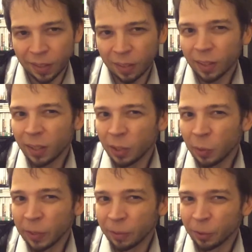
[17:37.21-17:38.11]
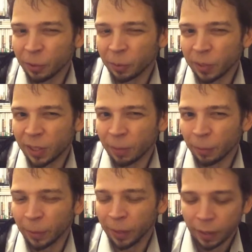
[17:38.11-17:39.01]
I think the US version was
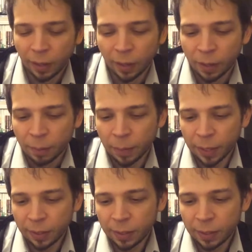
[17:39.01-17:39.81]
different. But